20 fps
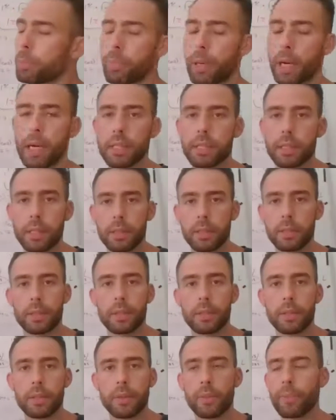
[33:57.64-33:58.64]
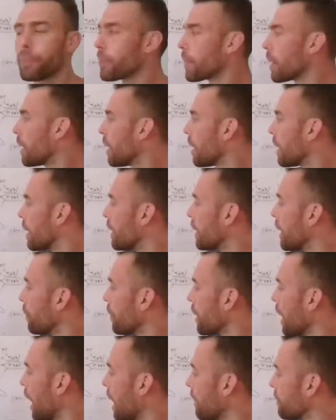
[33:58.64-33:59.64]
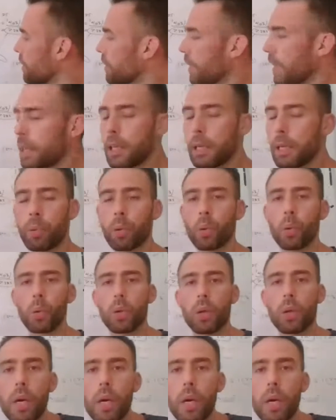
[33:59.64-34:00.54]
deposit. And then we have the daily pool.